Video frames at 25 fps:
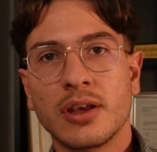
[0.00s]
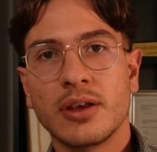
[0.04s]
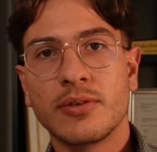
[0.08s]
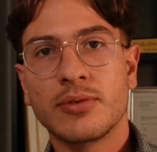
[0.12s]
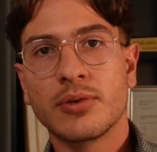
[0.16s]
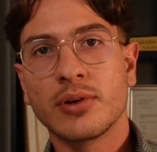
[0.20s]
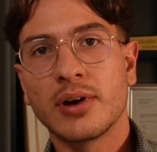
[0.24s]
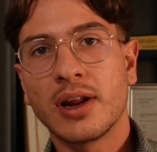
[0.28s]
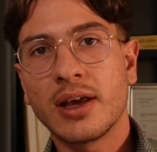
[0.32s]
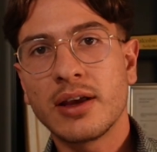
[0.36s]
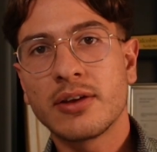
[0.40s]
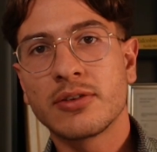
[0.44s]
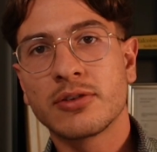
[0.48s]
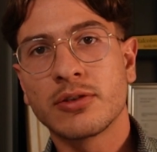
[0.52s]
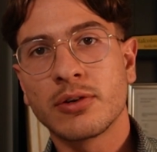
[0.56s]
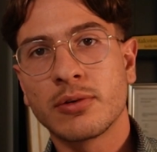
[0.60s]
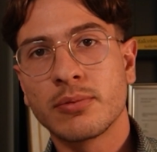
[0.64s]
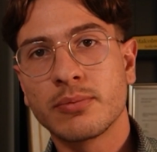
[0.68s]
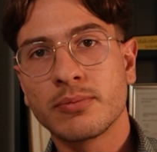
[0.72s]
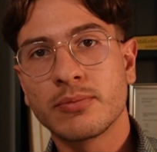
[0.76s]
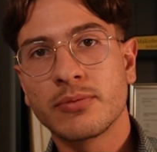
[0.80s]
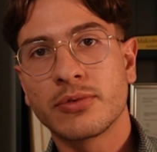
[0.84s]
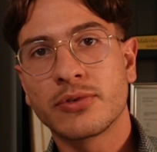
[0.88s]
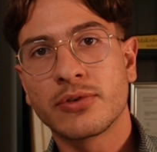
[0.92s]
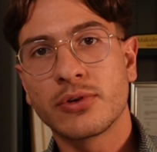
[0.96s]
If you'd like
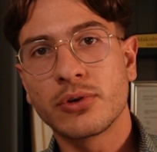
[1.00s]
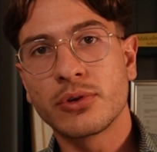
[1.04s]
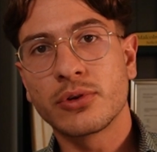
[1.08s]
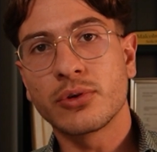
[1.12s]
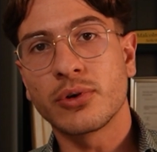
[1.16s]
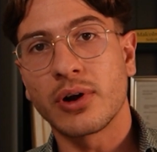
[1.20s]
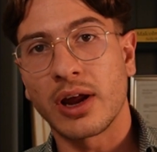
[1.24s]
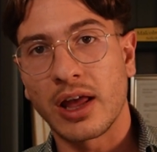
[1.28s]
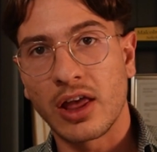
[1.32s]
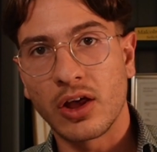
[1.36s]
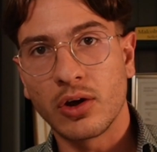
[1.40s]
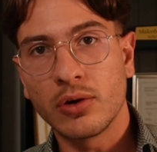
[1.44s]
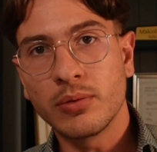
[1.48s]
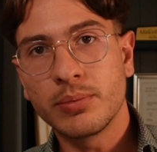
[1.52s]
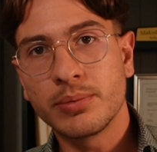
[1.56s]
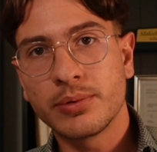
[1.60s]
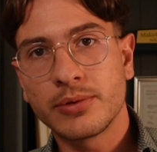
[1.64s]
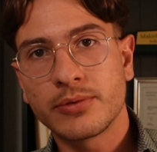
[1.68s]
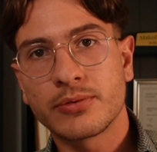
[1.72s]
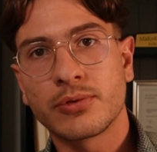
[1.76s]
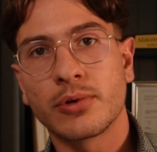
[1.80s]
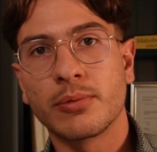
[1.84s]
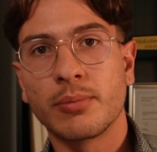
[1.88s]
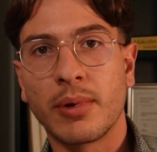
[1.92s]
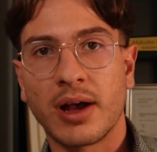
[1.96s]
some further help
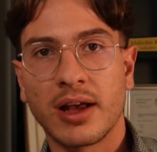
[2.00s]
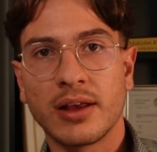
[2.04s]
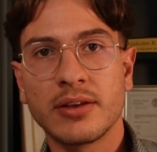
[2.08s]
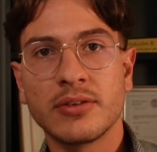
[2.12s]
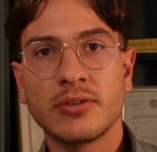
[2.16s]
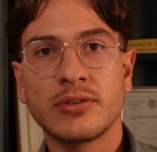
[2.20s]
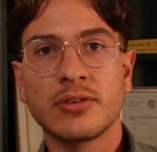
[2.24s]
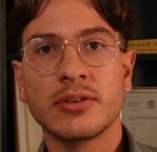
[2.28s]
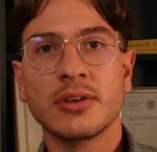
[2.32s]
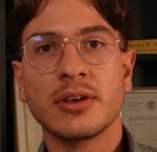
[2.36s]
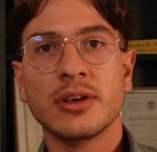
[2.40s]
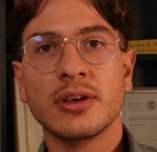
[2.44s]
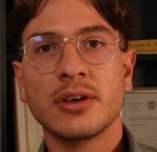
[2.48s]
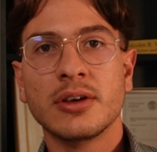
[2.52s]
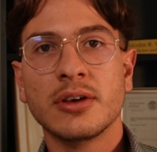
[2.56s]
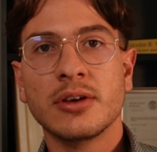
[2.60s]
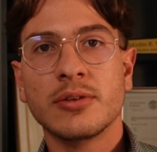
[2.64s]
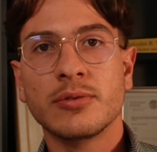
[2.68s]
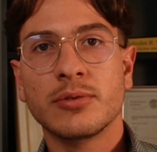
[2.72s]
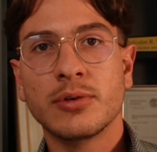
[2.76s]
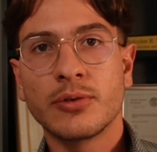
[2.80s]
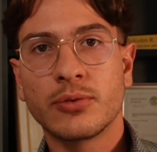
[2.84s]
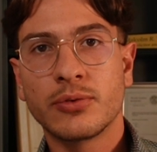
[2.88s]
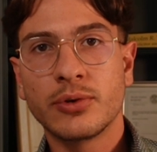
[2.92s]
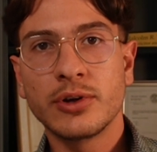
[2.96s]
from us,
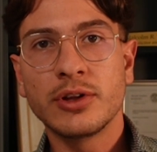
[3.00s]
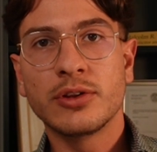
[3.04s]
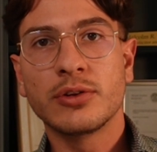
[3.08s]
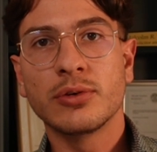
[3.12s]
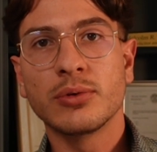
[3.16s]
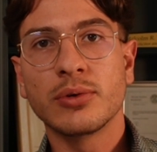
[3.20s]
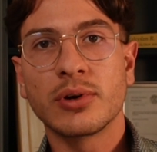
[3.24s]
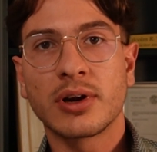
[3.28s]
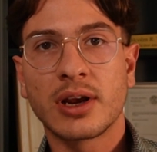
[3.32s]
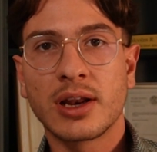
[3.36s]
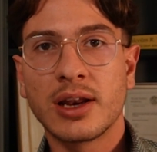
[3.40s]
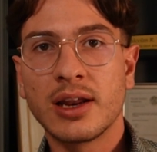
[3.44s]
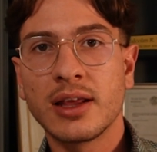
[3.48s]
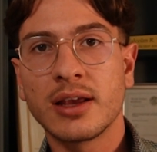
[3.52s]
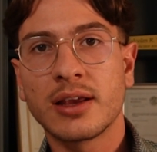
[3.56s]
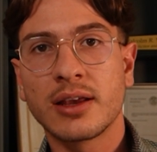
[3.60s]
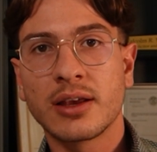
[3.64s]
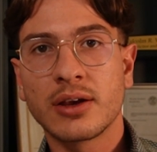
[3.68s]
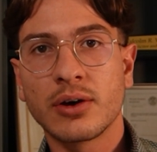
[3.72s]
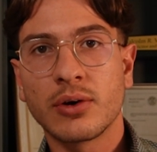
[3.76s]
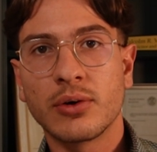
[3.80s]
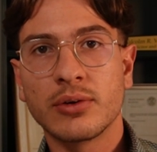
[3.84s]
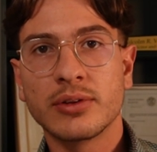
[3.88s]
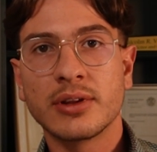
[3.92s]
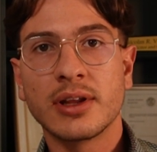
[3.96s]
feel free to
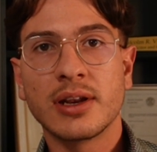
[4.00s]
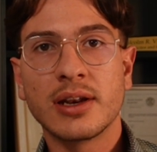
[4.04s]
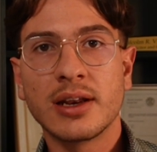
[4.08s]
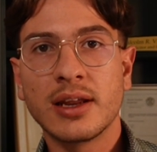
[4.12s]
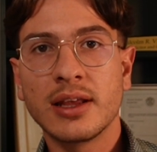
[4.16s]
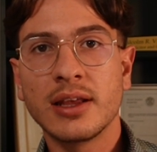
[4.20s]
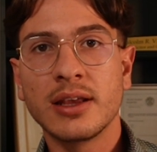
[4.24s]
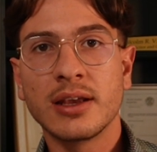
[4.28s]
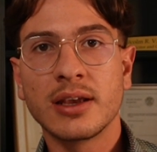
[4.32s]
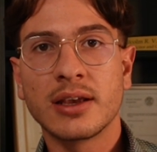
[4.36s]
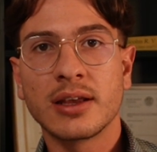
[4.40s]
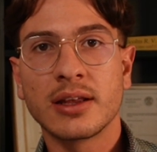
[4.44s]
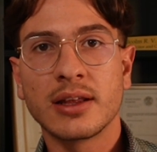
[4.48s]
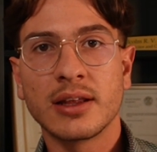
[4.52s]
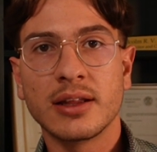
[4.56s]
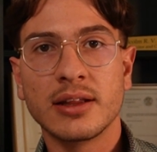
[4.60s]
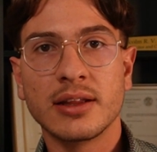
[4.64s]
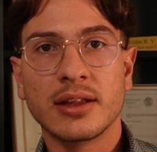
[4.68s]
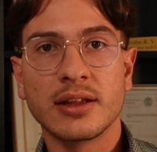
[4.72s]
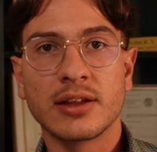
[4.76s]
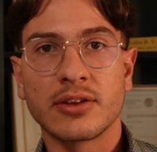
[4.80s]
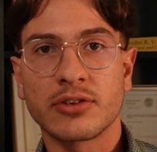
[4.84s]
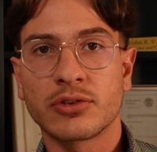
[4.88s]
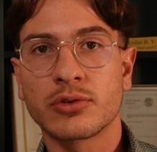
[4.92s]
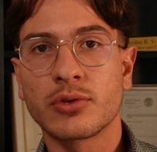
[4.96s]
click on the link in
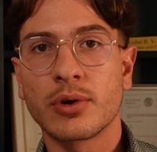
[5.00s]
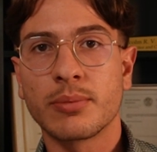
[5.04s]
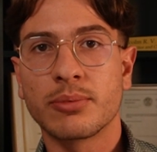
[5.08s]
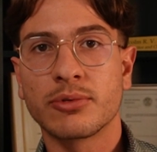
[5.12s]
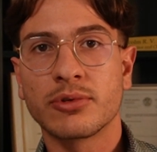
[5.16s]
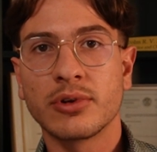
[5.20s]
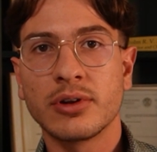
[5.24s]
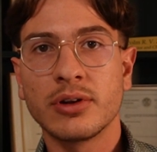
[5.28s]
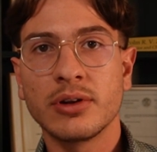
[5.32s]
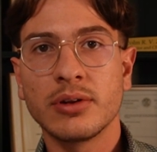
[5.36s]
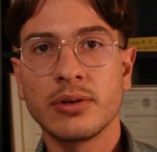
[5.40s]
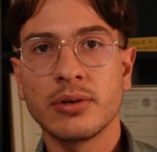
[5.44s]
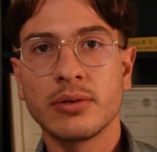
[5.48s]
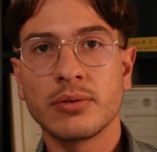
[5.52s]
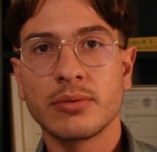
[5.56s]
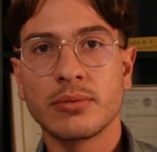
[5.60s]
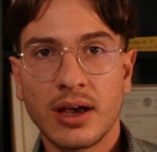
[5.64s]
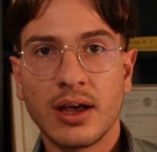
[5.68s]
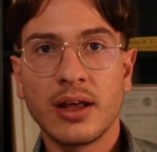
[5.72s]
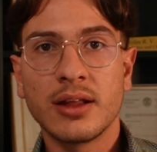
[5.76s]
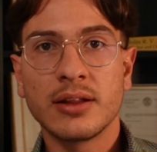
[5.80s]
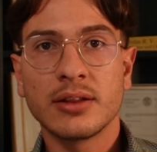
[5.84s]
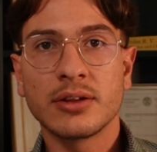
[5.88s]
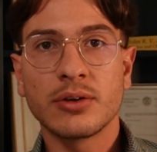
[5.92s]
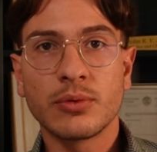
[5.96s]
the description
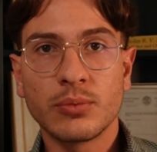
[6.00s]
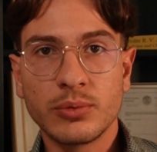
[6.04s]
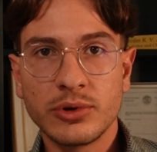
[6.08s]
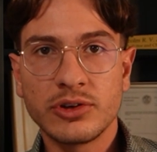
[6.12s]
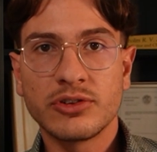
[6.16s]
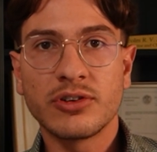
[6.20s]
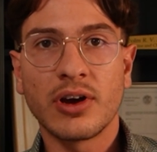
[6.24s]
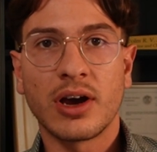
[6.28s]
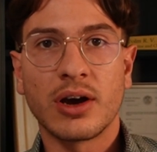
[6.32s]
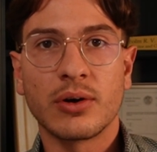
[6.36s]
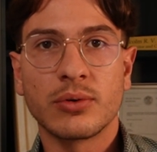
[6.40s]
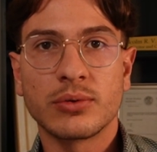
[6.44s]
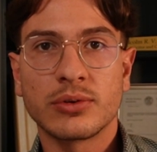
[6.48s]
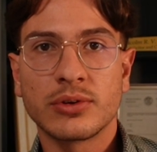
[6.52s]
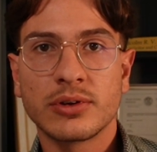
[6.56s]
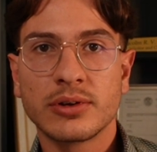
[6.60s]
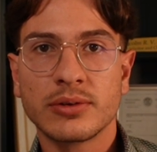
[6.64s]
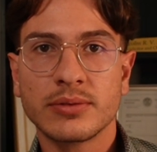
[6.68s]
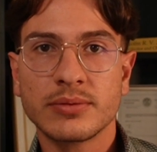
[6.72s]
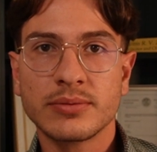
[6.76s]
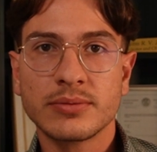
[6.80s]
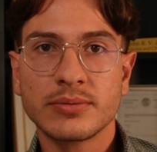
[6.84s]
and reach out.